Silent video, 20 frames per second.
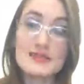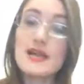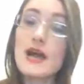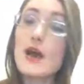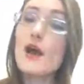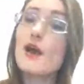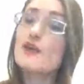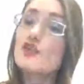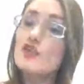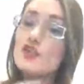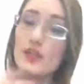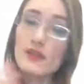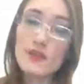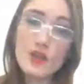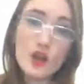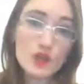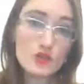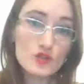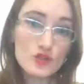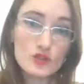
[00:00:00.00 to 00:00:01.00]
Now, I understand the
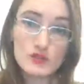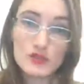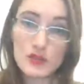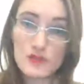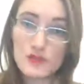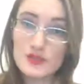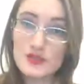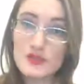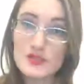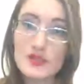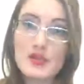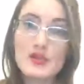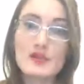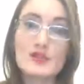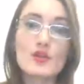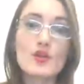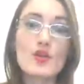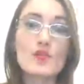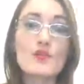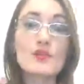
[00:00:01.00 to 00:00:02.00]
cultural
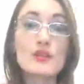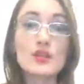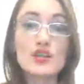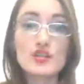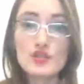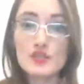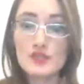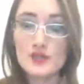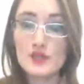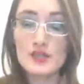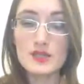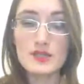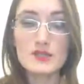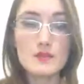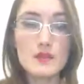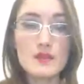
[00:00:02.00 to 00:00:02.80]
differences, religious reasons,